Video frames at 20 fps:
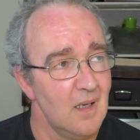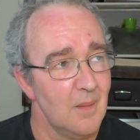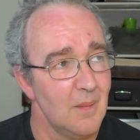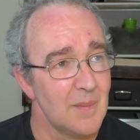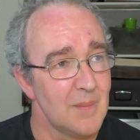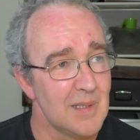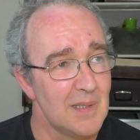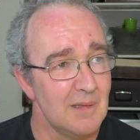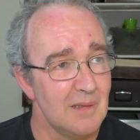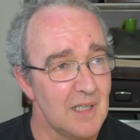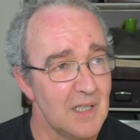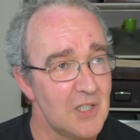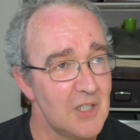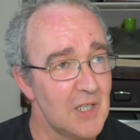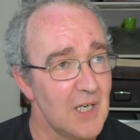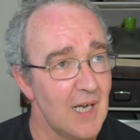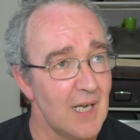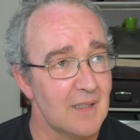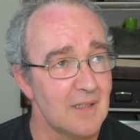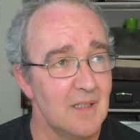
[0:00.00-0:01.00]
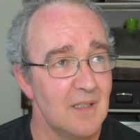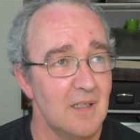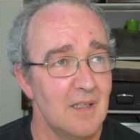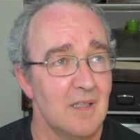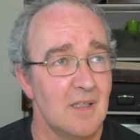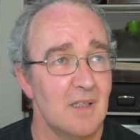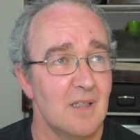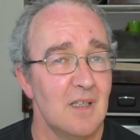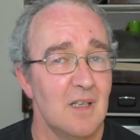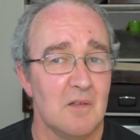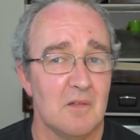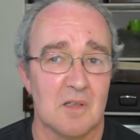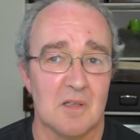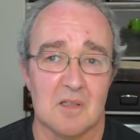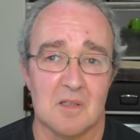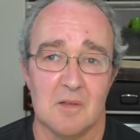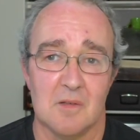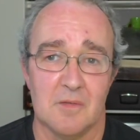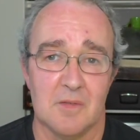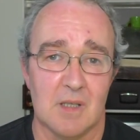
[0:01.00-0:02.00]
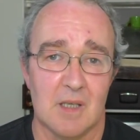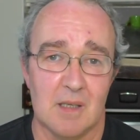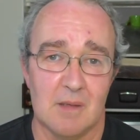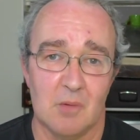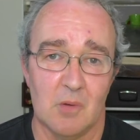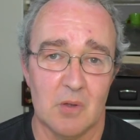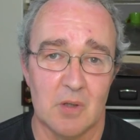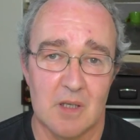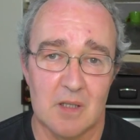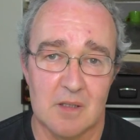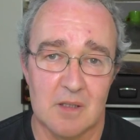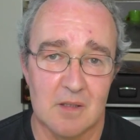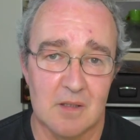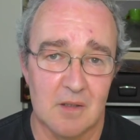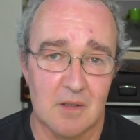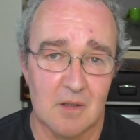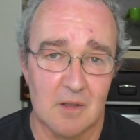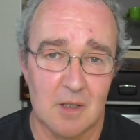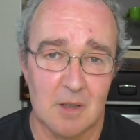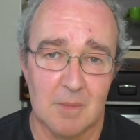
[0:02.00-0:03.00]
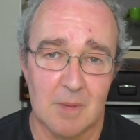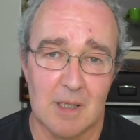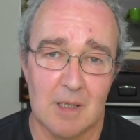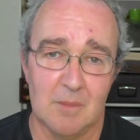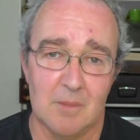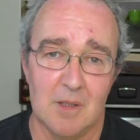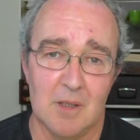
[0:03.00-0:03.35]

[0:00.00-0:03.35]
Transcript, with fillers: I'm absolutely shattered. Loads of stuff that I wanted to talk about,